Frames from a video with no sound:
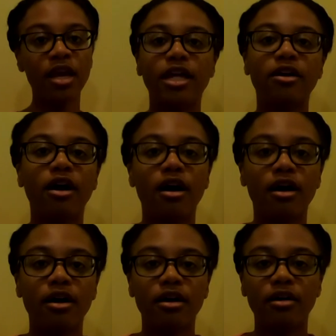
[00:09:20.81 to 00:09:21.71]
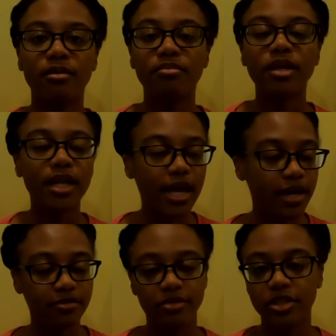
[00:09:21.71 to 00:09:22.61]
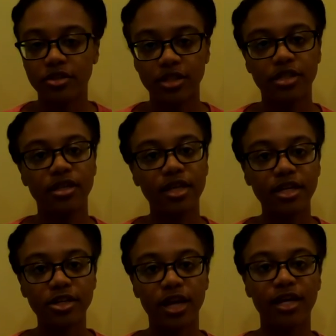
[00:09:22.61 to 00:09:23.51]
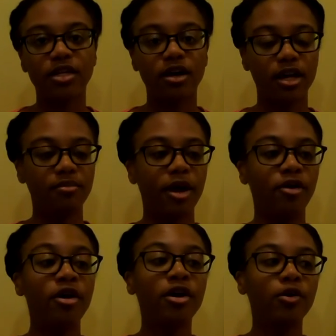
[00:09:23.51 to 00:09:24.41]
There are plenty of resources on the internet talking about